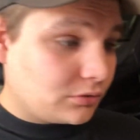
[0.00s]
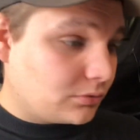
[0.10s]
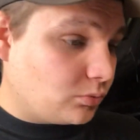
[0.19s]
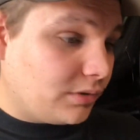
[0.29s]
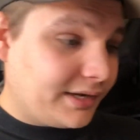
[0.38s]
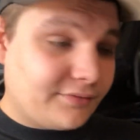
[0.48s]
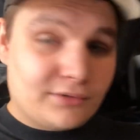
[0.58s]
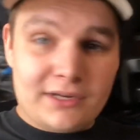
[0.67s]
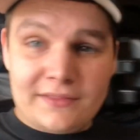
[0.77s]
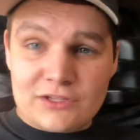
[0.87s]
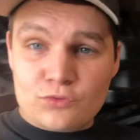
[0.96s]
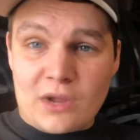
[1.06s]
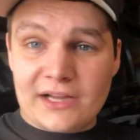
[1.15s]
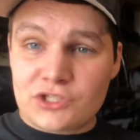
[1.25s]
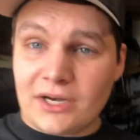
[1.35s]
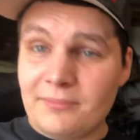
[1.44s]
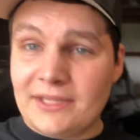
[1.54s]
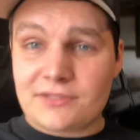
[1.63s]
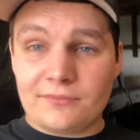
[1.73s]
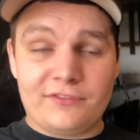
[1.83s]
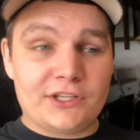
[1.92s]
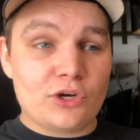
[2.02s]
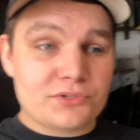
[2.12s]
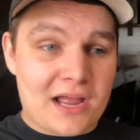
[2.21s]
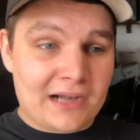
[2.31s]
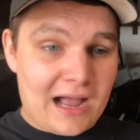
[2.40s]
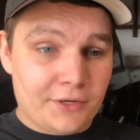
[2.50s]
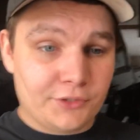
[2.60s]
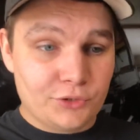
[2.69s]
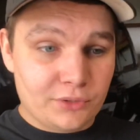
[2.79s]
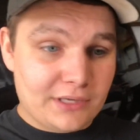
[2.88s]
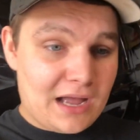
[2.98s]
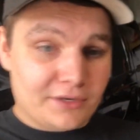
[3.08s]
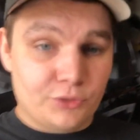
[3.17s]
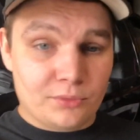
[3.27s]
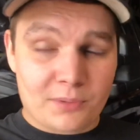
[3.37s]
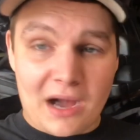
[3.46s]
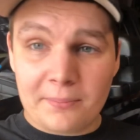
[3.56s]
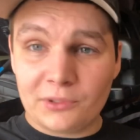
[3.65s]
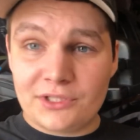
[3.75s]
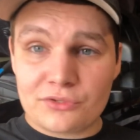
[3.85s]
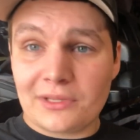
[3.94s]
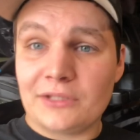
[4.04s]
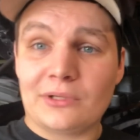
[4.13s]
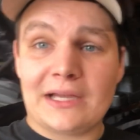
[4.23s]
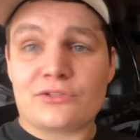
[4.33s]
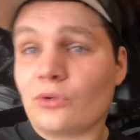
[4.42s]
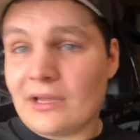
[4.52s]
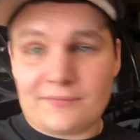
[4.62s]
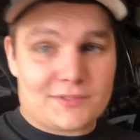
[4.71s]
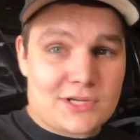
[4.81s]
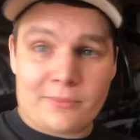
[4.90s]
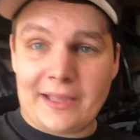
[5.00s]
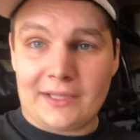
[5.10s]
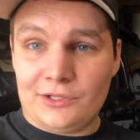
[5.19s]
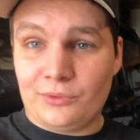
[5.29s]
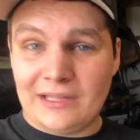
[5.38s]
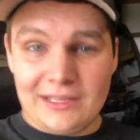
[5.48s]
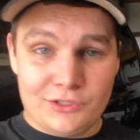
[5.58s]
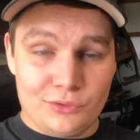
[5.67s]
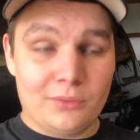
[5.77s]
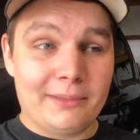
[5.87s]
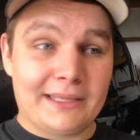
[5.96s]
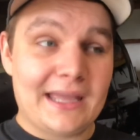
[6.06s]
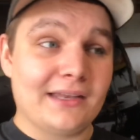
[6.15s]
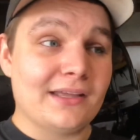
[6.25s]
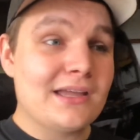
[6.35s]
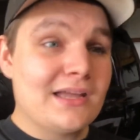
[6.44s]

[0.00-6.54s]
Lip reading: or whatever, and that's why I try to make some videos on how to do it and how to do it properly so that you guys don't have to tear back into it and do them again.